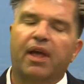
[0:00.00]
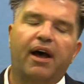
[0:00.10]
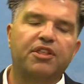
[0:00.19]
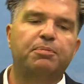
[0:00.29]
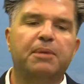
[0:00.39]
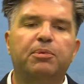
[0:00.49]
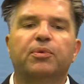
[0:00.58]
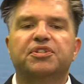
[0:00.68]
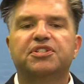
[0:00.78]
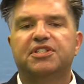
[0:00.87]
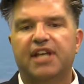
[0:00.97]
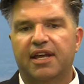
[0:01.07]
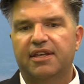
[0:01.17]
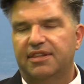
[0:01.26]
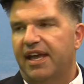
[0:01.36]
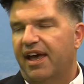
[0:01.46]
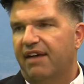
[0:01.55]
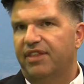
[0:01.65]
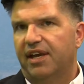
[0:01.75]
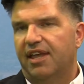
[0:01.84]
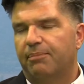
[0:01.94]
Other people will say that they have
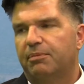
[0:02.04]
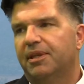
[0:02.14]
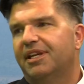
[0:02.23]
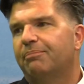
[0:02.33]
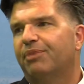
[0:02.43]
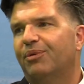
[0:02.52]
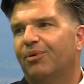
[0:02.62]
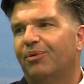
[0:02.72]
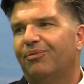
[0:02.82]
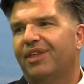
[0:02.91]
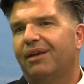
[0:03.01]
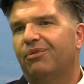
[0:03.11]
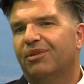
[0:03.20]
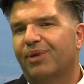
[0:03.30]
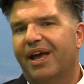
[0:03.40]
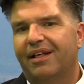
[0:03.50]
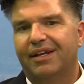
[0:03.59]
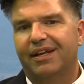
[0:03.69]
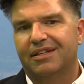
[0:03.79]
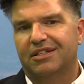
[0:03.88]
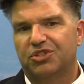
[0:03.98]
that capability, but the
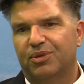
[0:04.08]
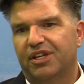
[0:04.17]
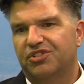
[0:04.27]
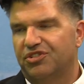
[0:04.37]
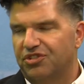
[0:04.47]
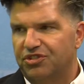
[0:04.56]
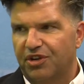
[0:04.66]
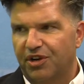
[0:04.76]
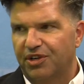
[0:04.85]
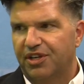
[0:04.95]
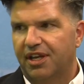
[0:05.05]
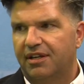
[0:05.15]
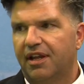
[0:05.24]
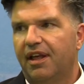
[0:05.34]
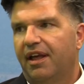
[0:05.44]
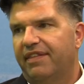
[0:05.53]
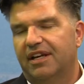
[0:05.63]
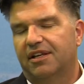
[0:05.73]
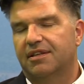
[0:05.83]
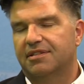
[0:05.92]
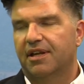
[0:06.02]
reality is it's really just a starter kit that a
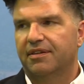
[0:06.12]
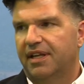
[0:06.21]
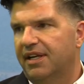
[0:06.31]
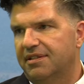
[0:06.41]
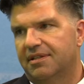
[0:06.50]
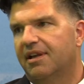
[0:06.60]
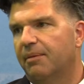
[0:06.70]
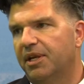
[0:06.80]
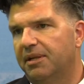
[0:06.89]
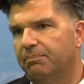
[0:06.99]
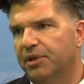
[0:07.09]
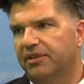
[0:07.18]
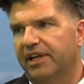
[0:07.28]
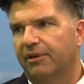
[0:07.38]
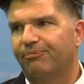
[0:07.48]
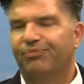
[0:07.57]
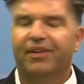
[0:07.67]
consultant then has to come in and build out.